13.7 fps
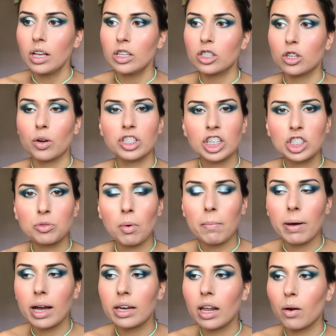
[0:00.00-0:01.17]
So I changed my
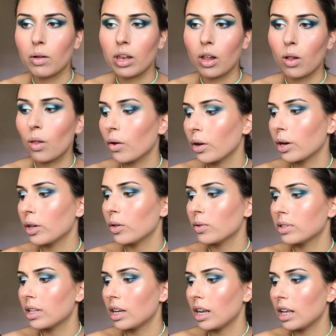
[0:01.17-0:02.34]
mind, I will no longer
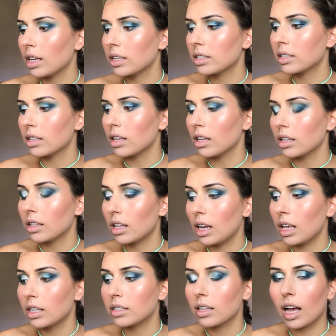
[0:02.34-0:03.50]
use the NYX
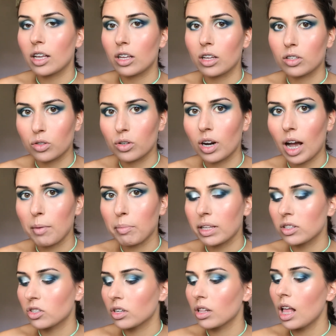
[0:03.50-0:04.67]
Azure eye
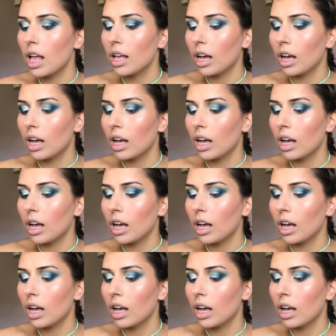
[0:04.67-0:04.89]
pencil.